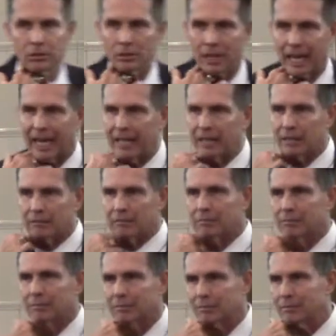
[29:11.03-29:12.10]
I hate it.
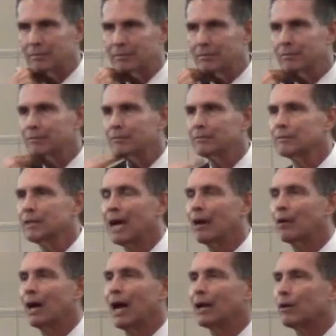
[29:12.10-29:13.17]
I,
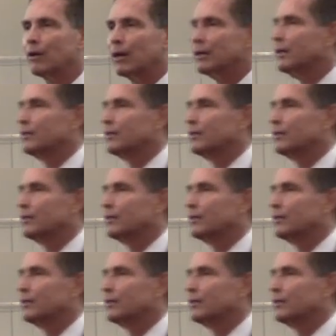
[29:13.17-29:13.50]
I don't.